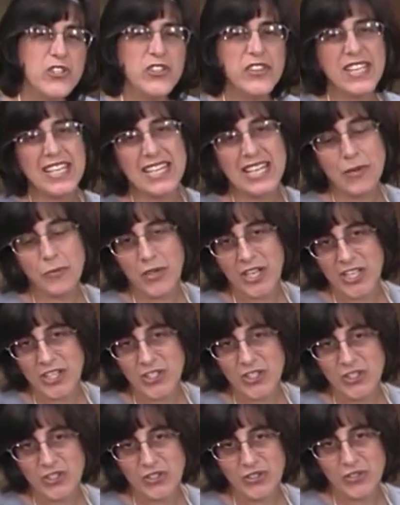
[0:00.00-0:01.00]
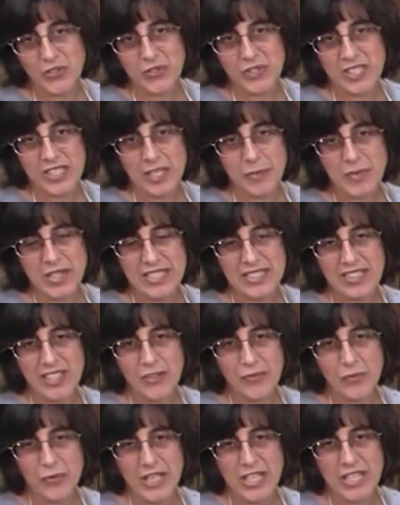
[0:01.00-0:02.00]
thing I want to do to get
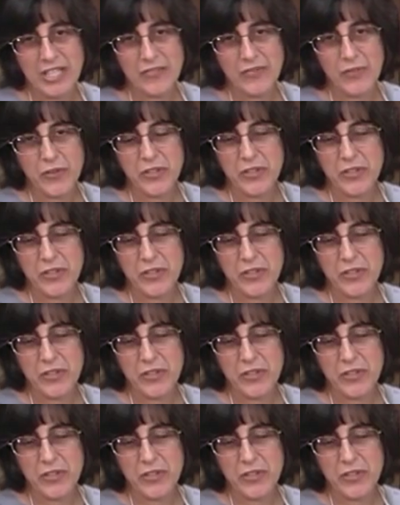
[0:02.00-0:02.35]
myself ready for